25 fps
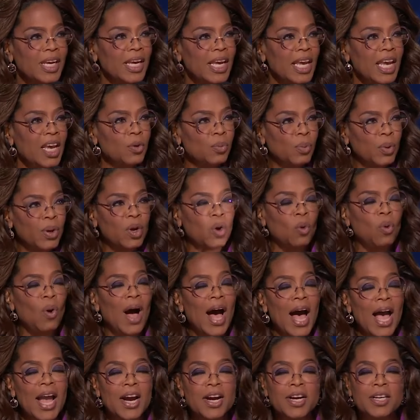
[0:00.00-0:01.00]
it
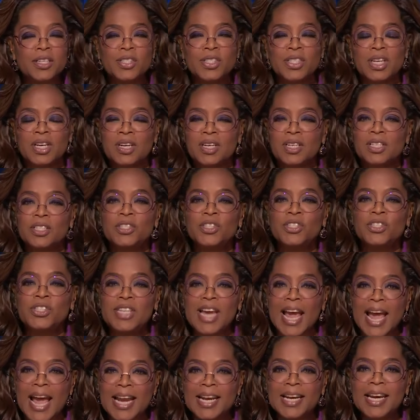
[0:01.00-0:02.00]
requires
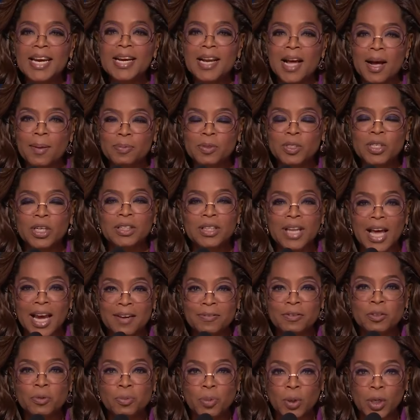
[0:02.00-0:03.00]
standing up to
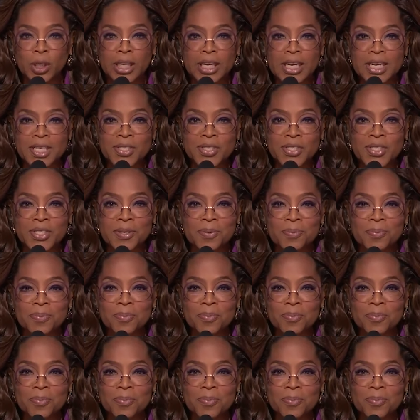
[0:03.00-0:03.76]
life's bullies.